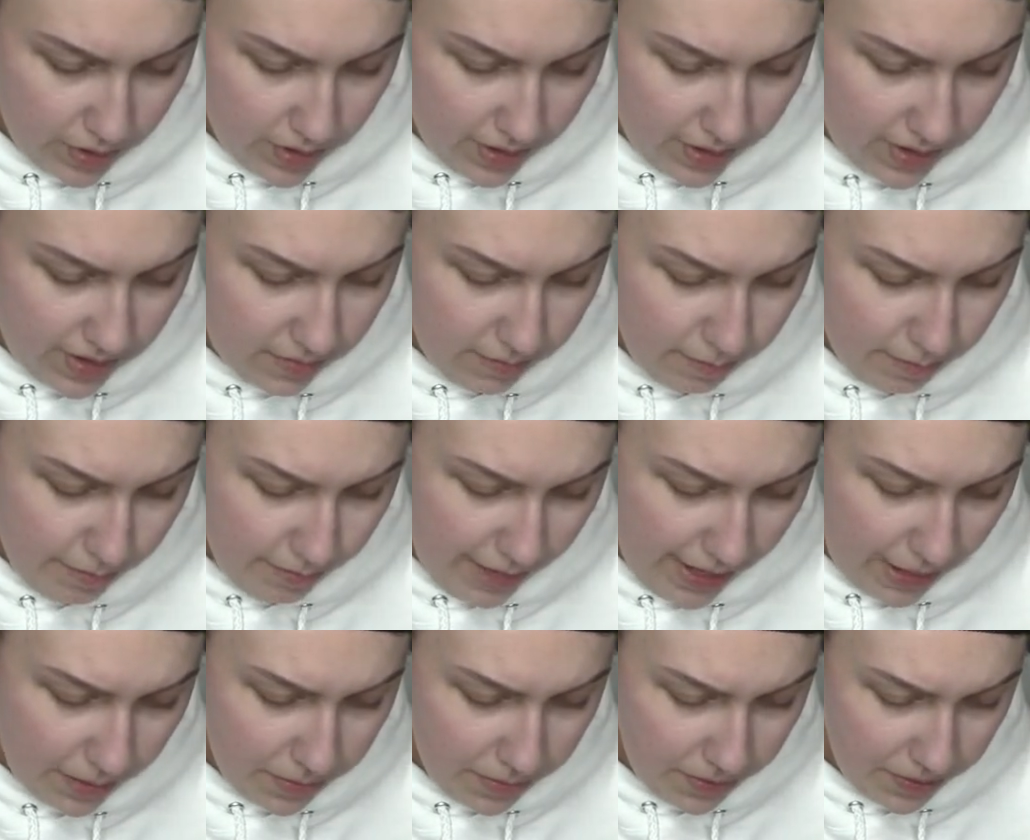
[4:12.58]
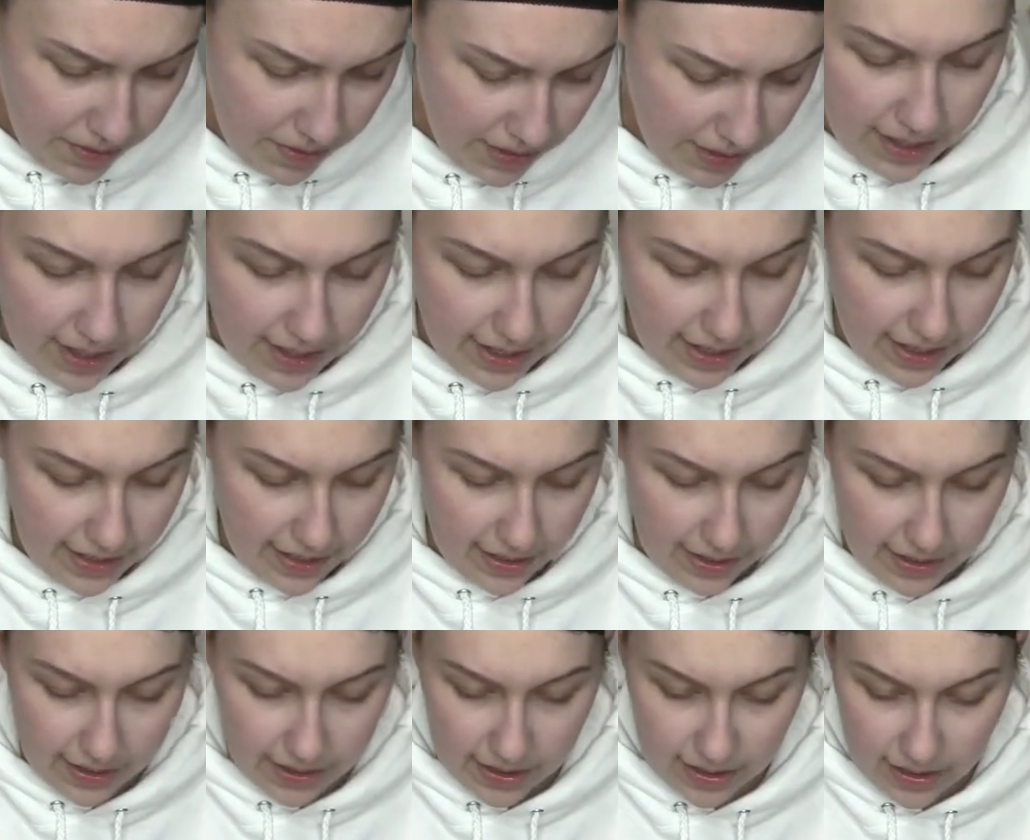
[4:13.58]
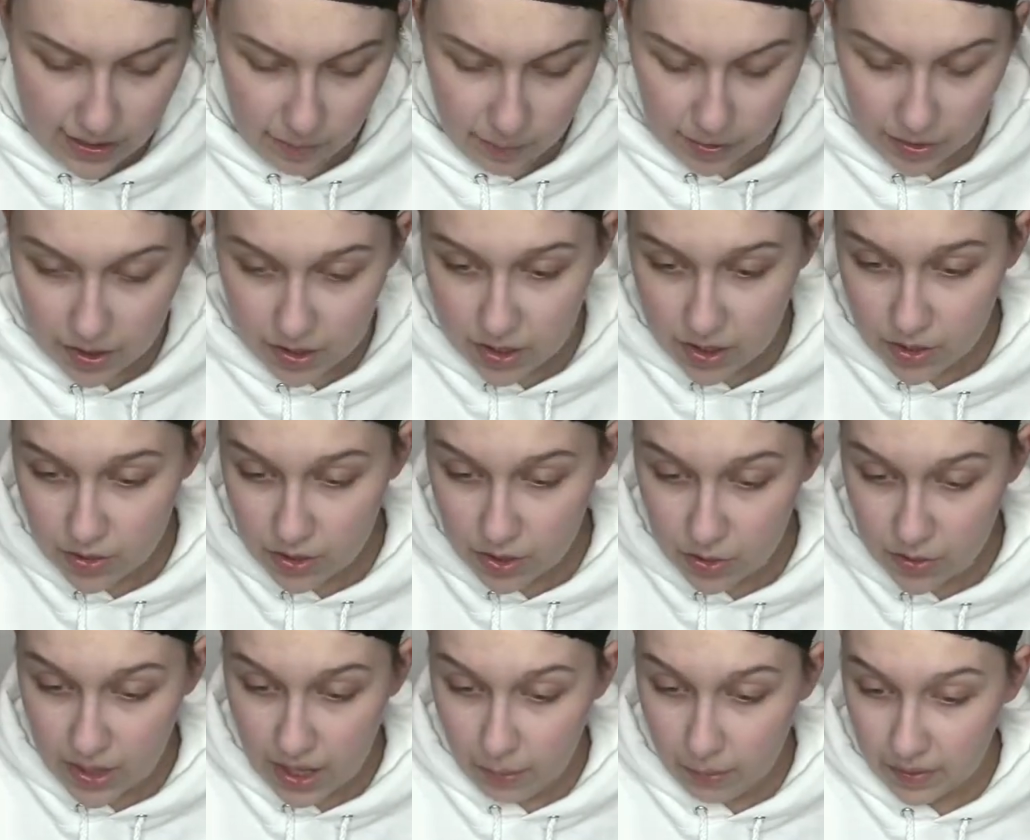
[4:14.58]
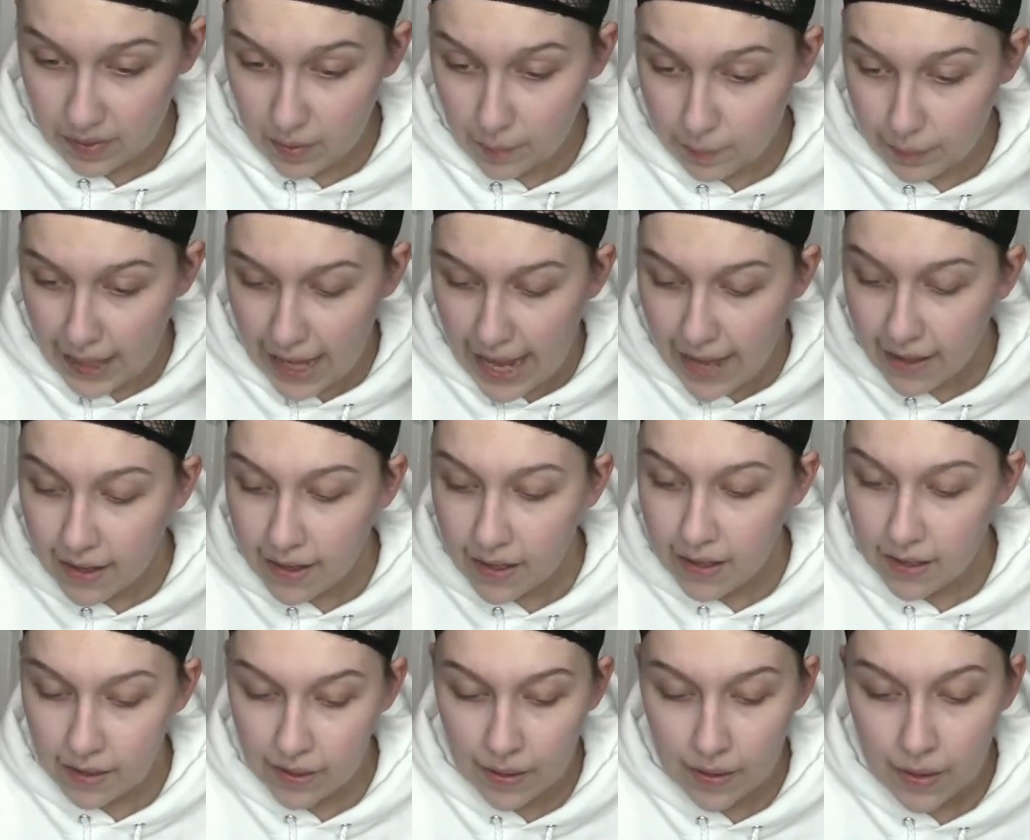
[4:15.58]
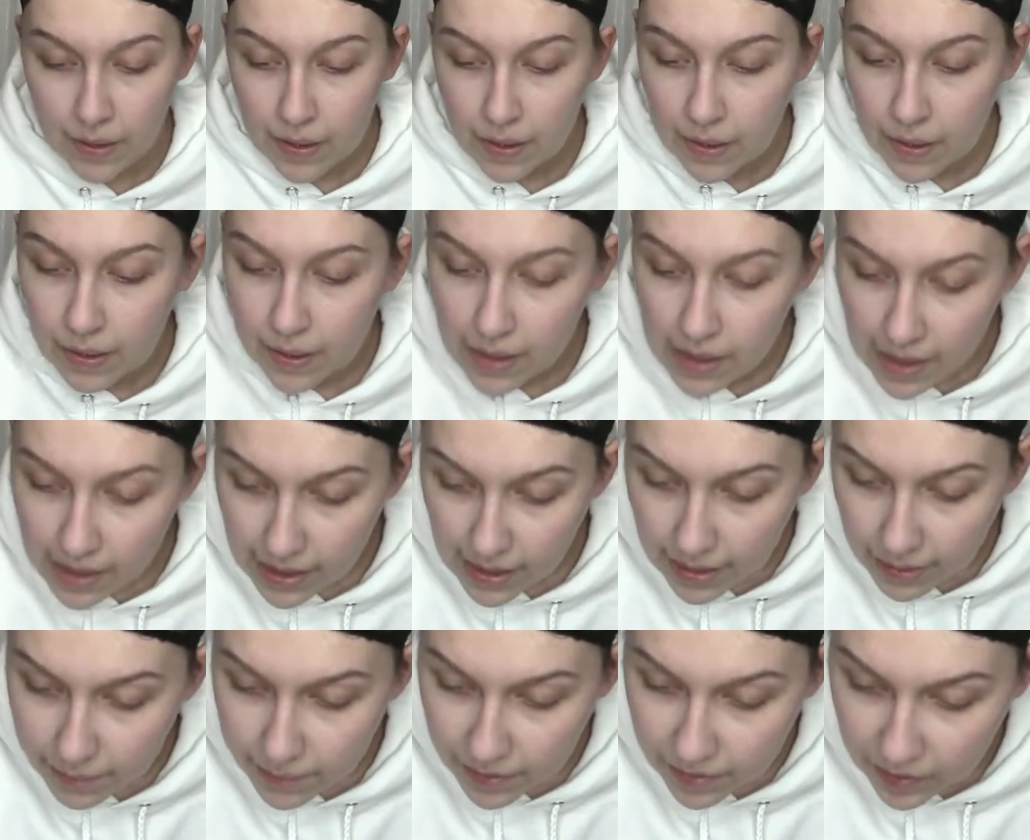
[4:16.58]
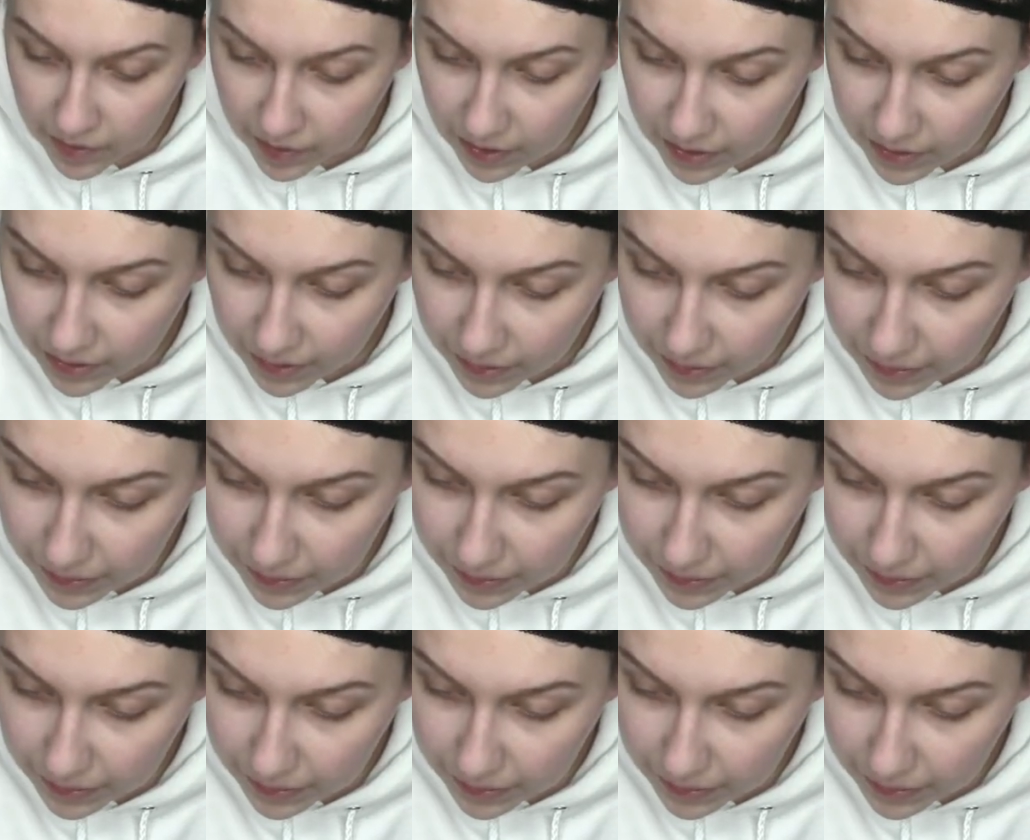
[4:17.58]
his mouth. And I'm going to do that with the black. I'm just going to